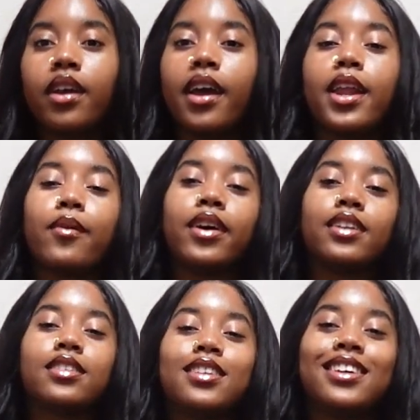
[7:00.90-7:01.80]

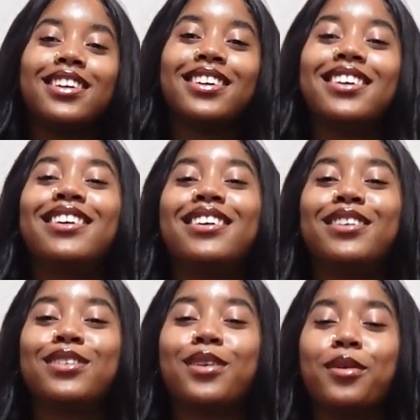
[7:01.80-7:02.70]
Anyways,
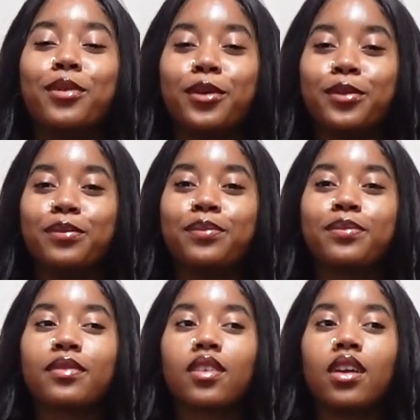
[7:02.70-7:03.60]
so boom.
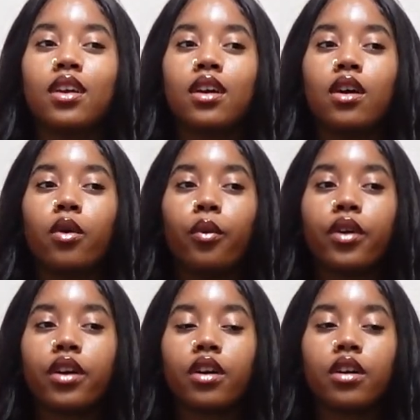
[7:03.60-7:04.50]

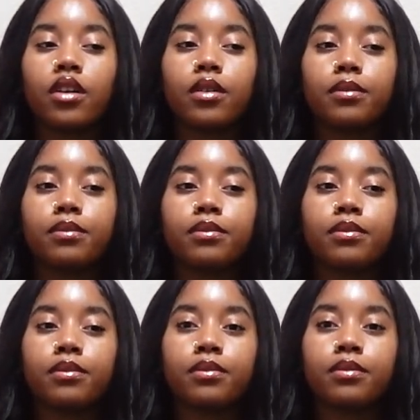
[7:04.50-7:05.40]

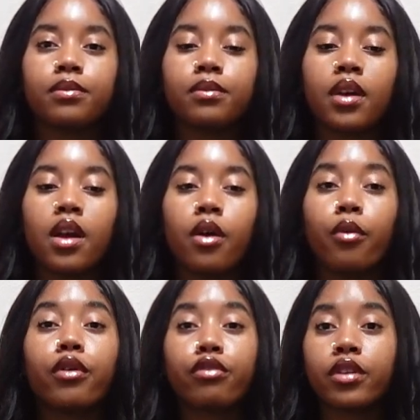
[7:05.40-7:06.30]

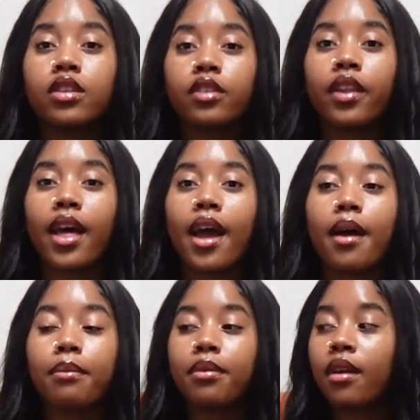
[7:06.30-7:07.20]
We're friends on the
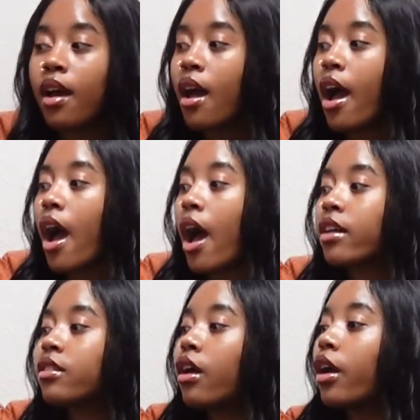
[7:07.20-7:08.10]
app. I
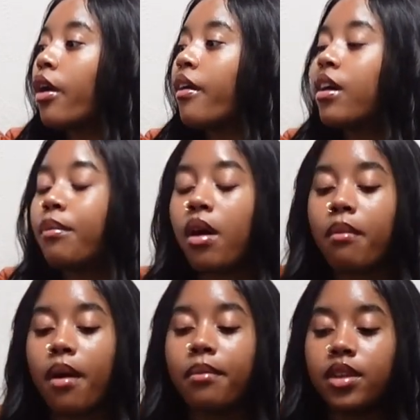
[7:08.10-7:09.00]
started going about
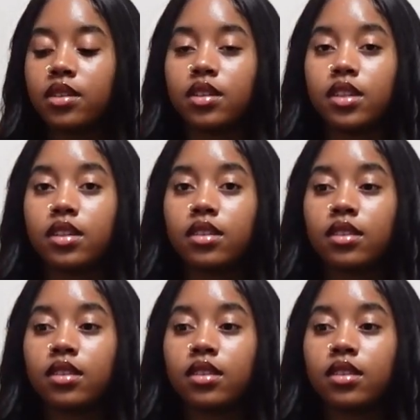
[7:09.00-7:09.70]
my business.